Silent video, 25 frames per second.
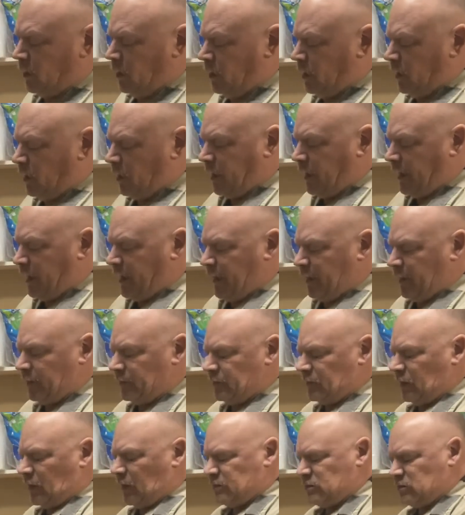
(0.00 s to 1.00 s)
And
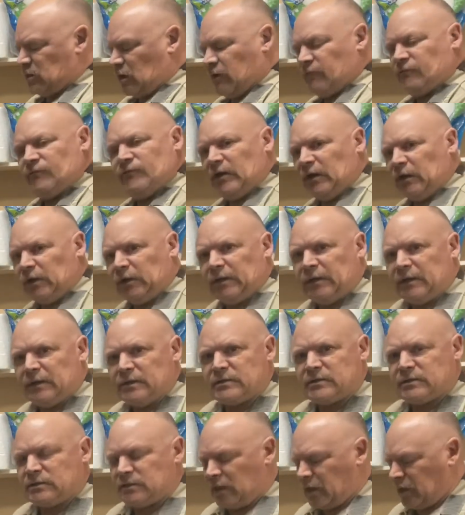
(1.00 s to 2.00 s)
I saw
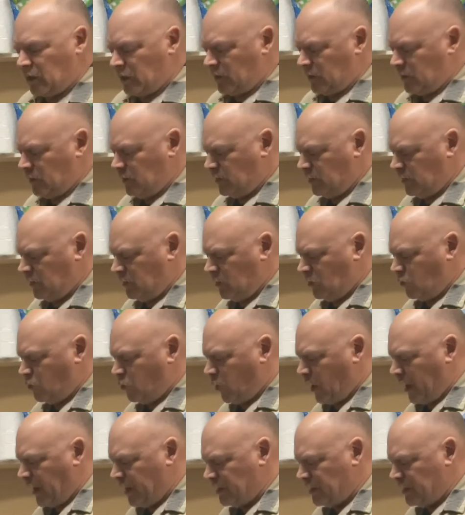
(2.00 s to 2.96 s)
various ways